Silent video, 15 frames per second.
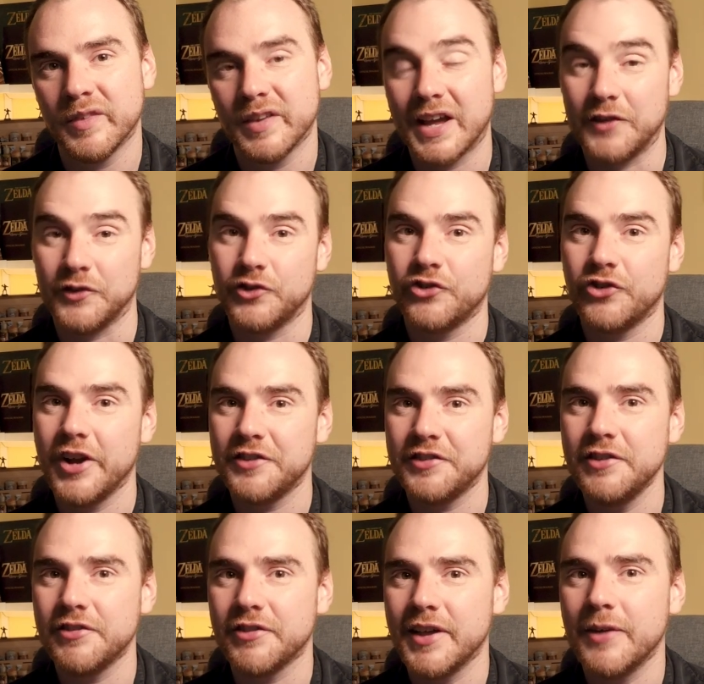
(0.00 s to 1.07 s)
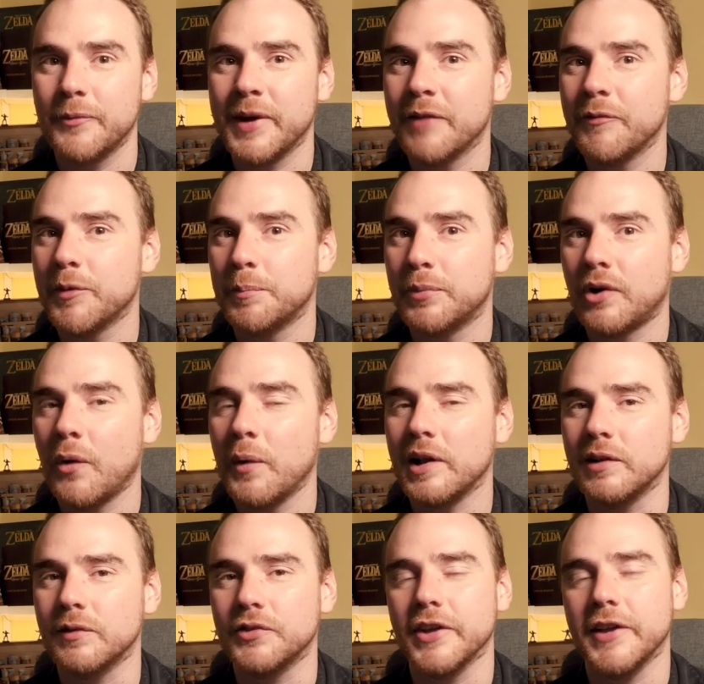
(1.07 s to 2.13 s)
And straight into that, we have the Pro
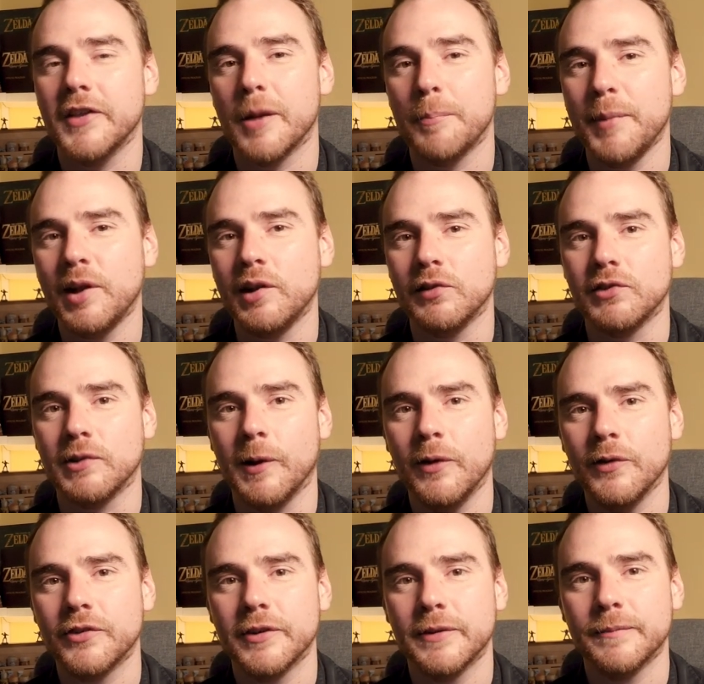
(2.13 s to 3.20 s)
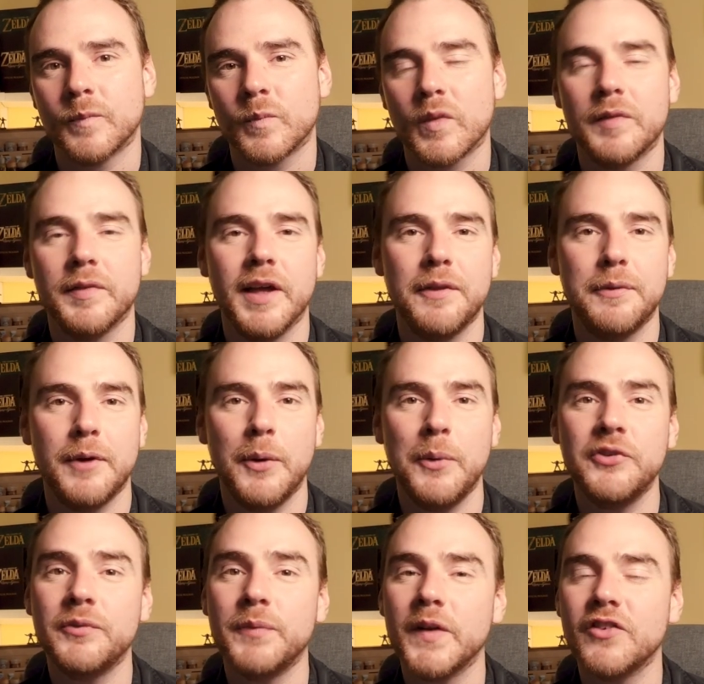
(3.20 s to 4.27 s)
Elves in our middle slot. Their
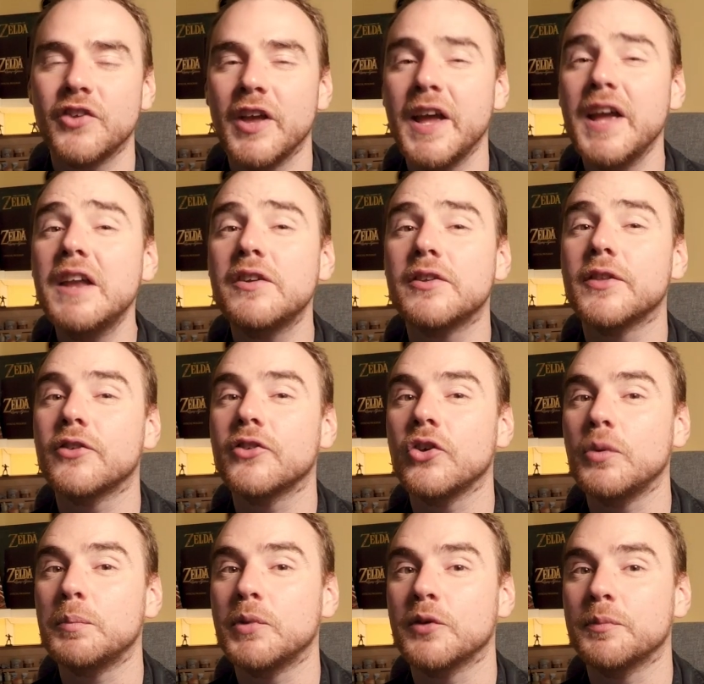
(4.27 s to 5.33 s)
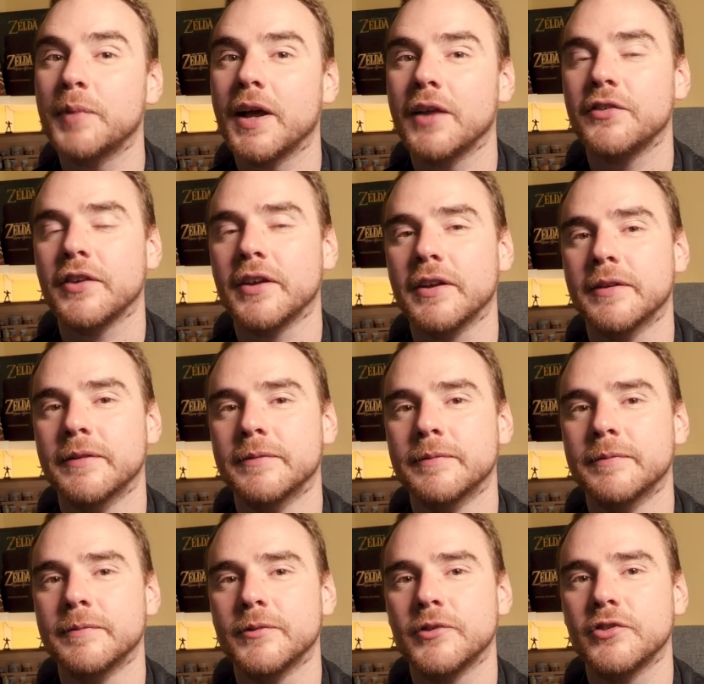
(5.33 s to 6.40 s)
throwers have retained the 2+ passing
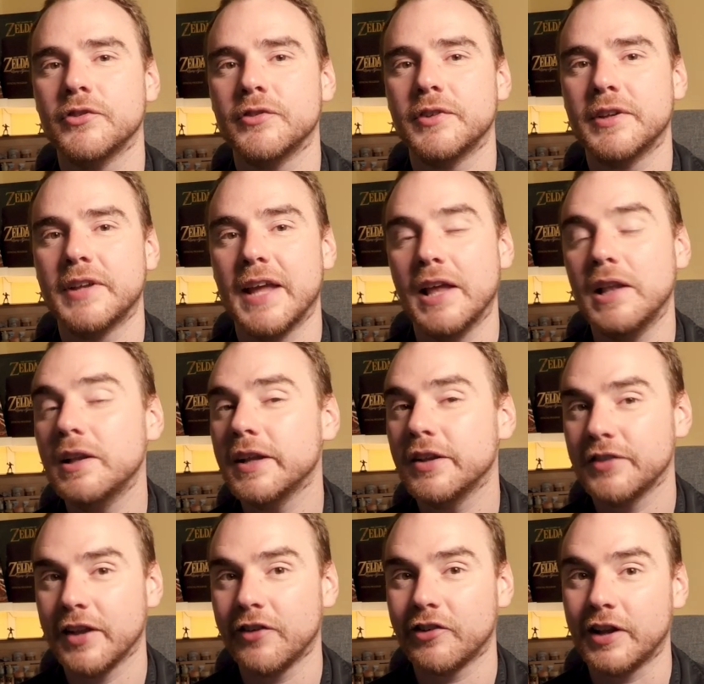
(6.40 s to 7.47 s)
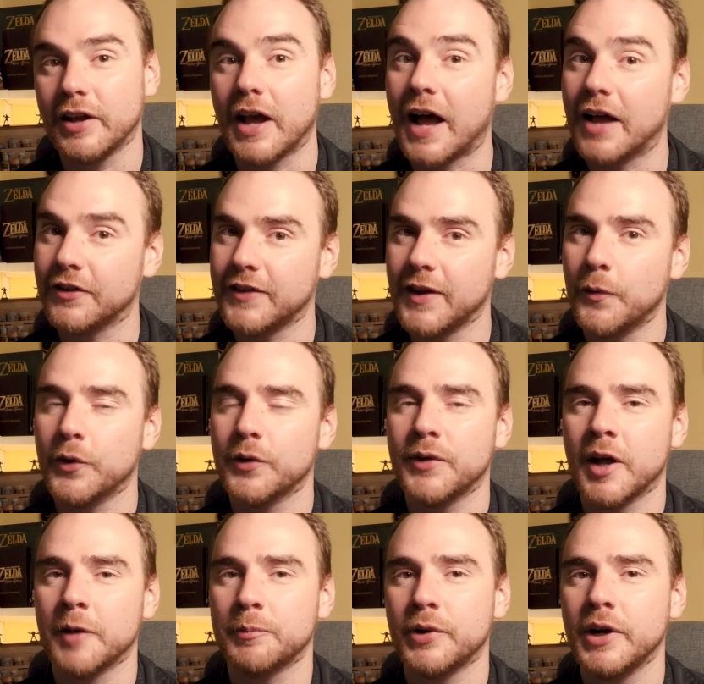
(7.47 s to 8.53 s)
skill, essentially as they would have
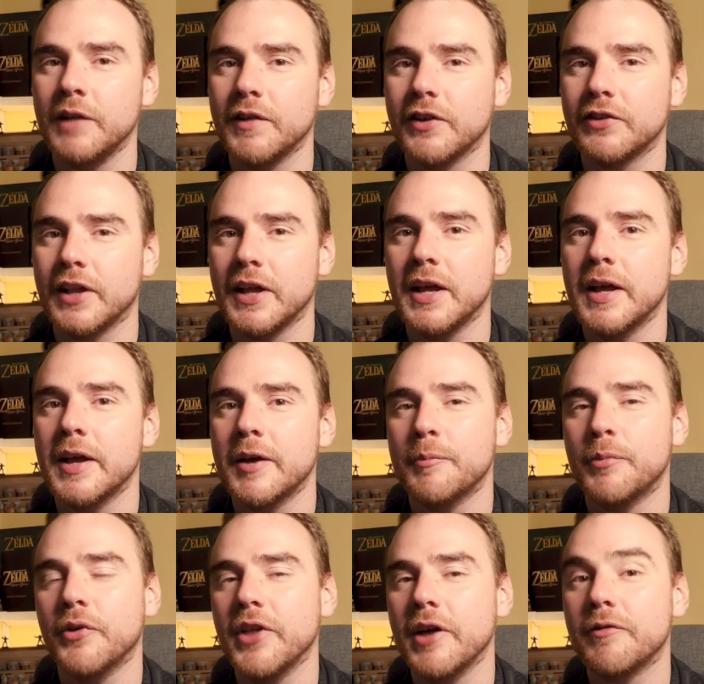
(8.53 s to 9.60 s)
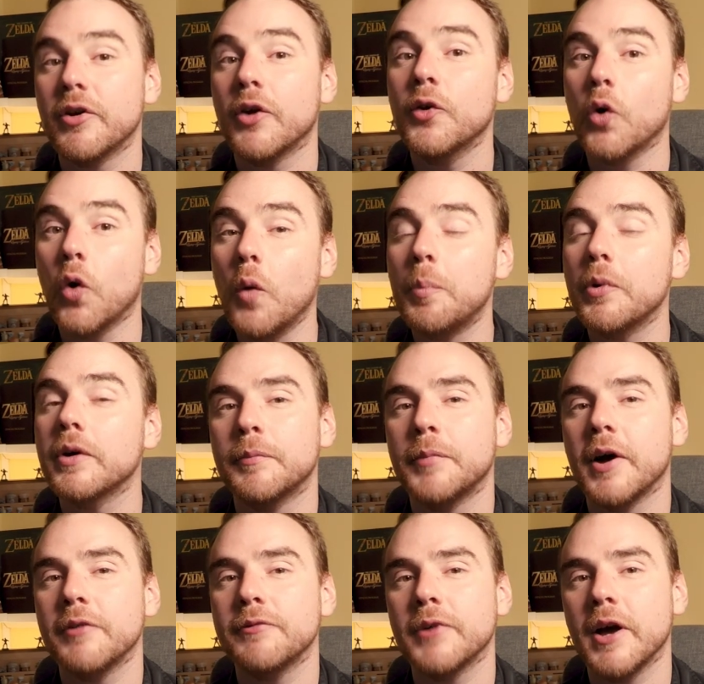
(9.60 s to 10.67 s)
had previously, but they've gone up
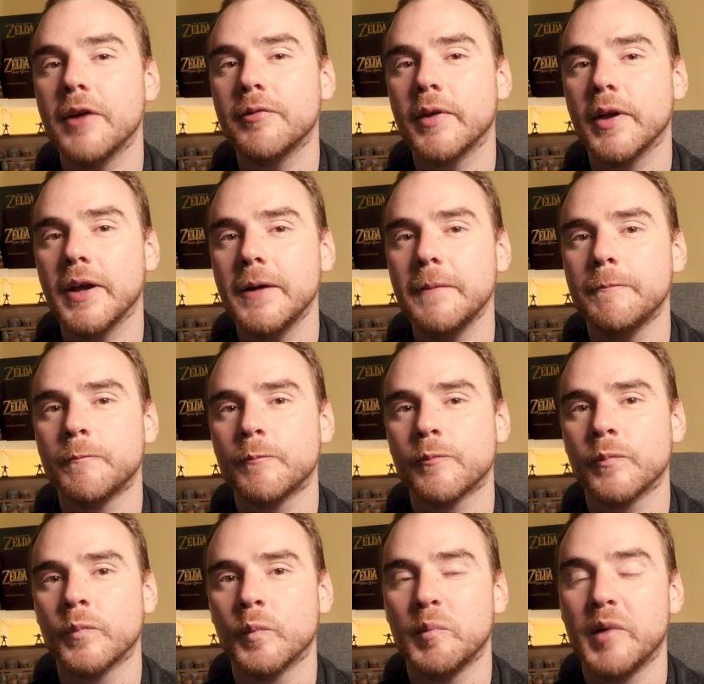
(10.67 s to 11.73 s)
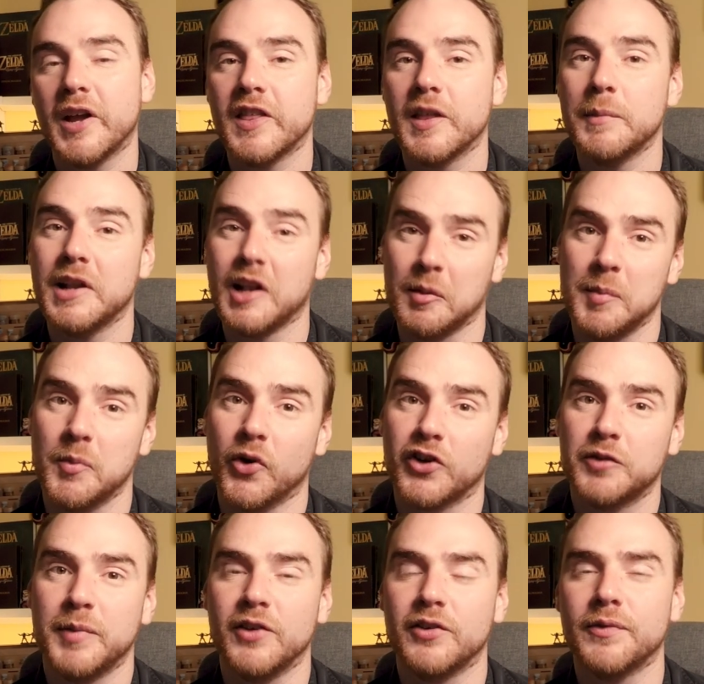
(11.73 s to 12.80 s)
by 5k, making them a little bit more
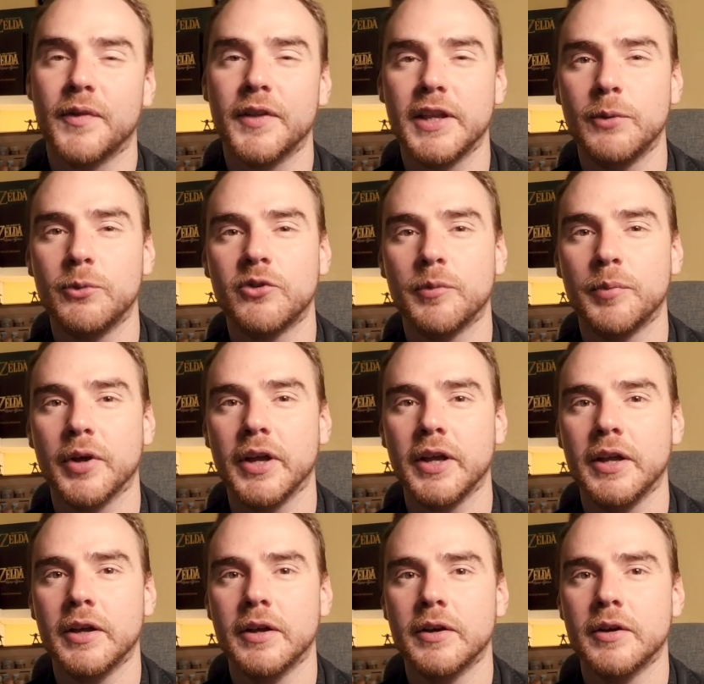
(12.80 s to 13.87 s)
expensive than they used to be,